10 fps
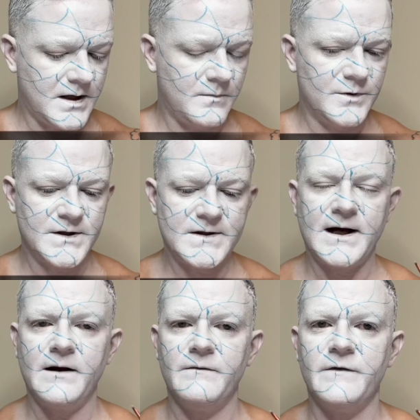which is
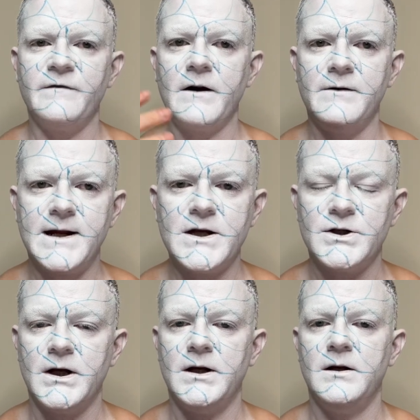kind of the
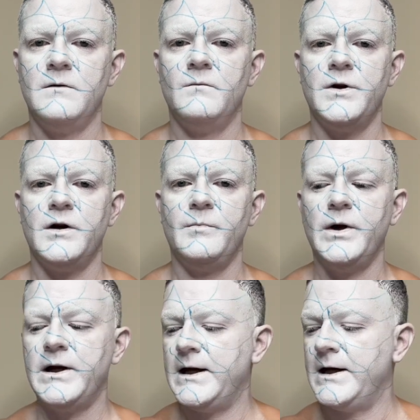foundation, when you're
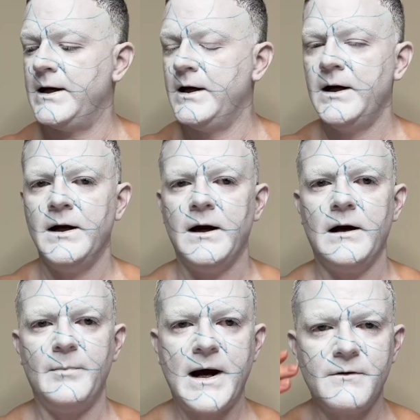putting
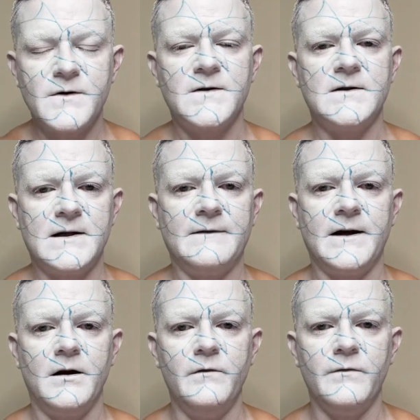powders, things like
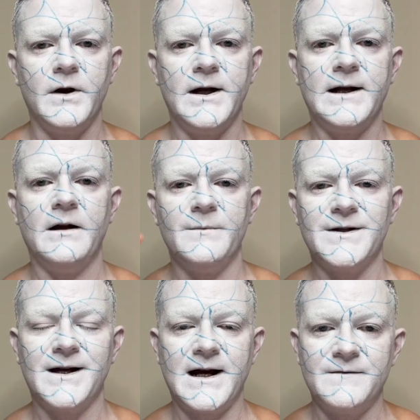that over it, it helps
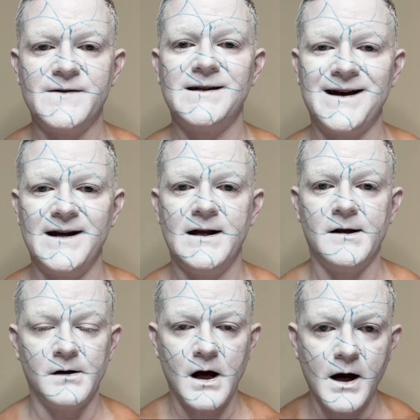to kind of set in
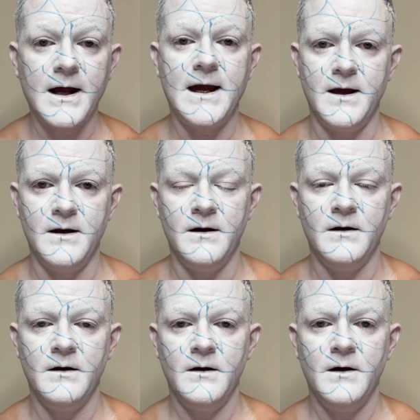and lock in
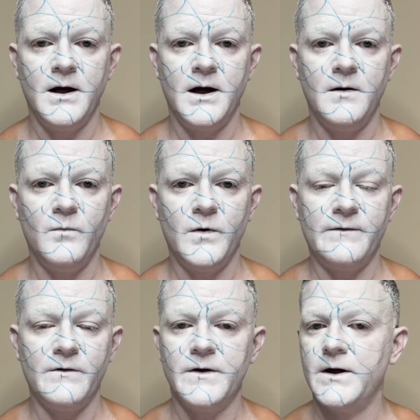
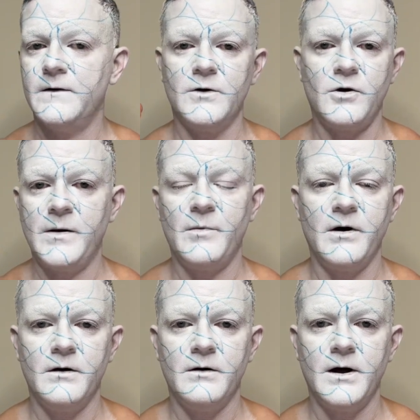whatever the cream
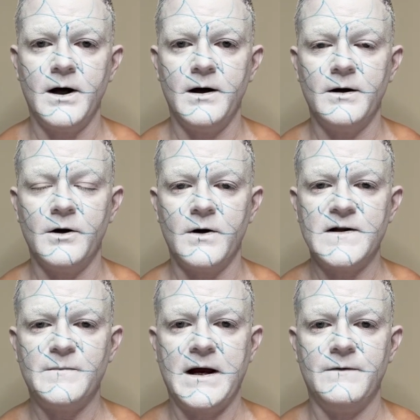or a grease
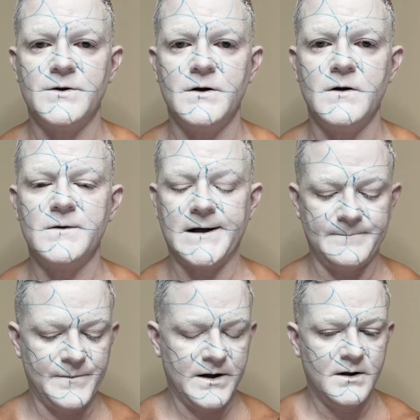paint that you're
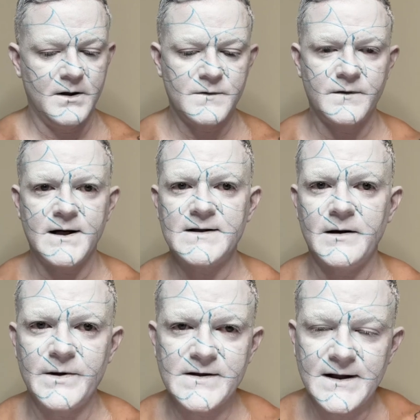using. So the next
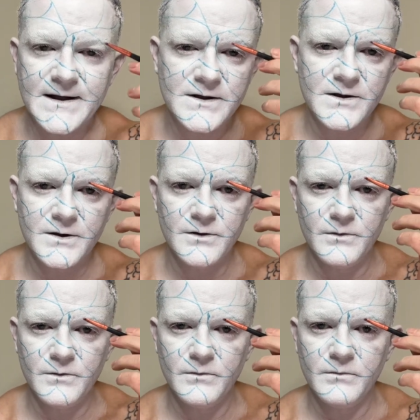step is I like to
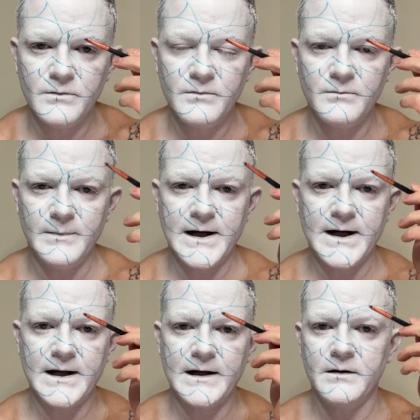do
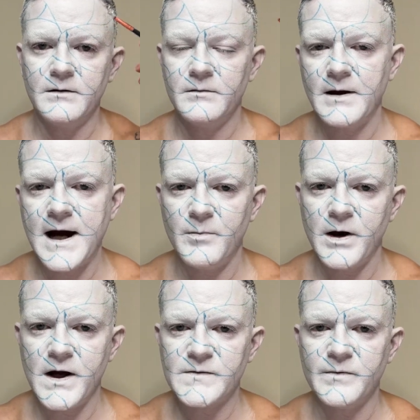my
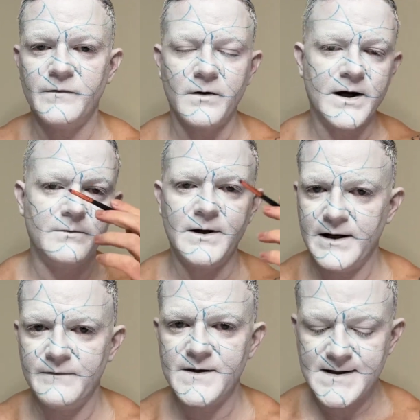eyebrows before I do any
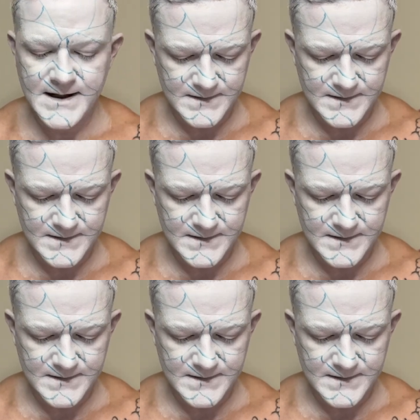of the setting